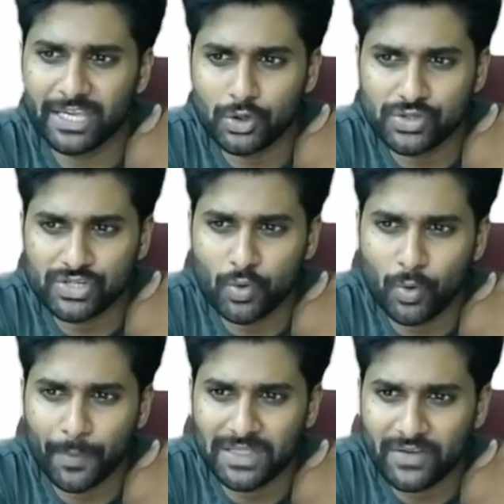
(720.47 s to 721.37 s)
key used to
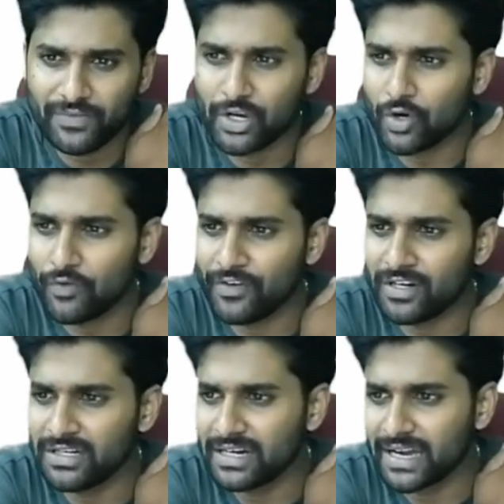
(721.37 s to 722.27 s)
open the window
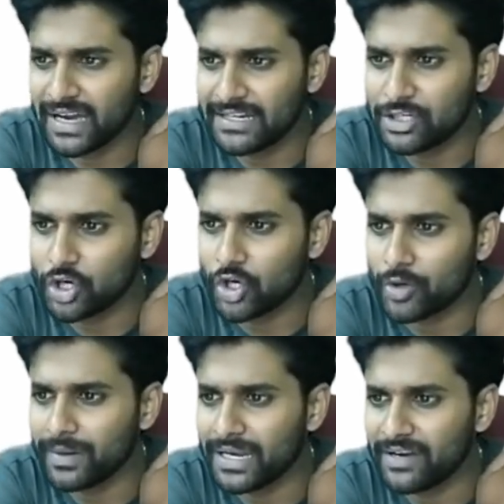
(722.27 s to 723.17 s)
for current
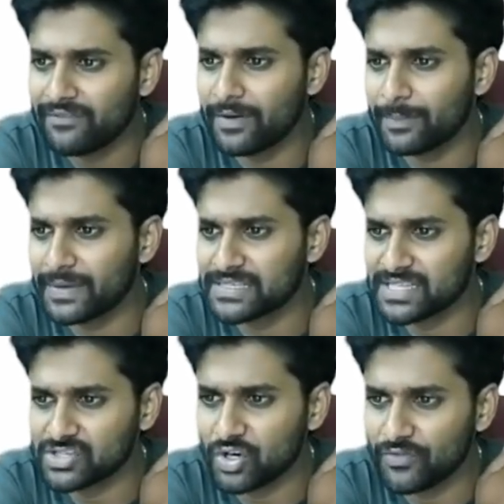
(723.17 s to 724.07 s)
document and web page.
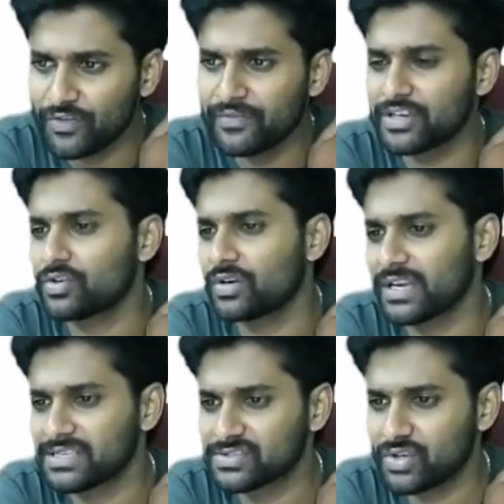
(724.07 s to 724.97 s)
It's not for window,
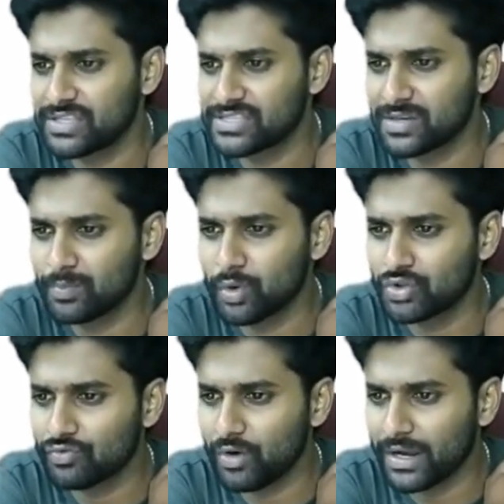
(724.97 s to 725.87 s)
guys. So answer
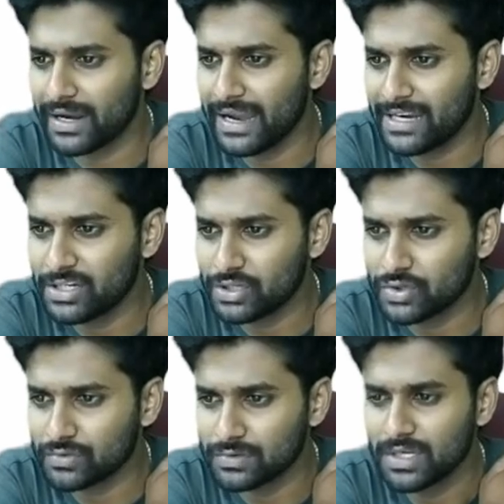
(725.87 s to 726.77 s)
both 1 and
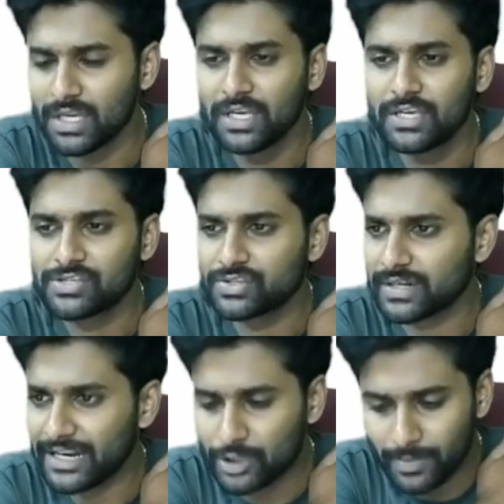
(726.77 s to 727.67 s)
2. So
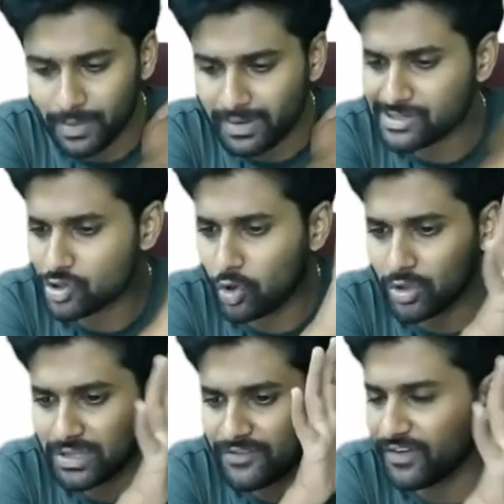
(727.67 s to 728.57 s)
try to memorize
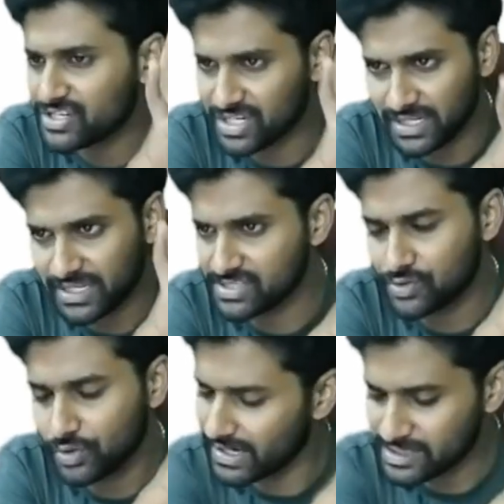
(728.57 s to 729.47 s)
all the functional keys.
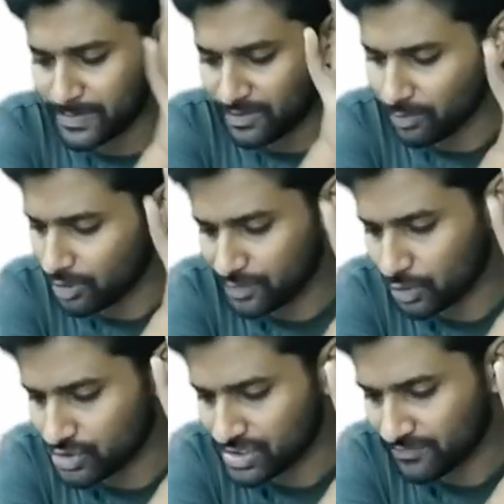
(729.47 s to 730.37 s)
You can expect one of the
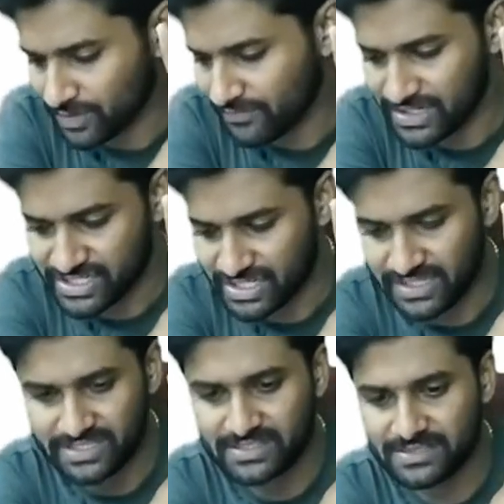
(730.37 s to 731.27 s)
question from functional
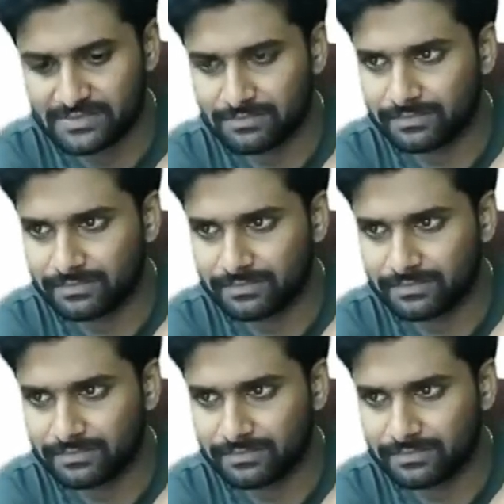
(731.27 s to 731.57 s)
keys.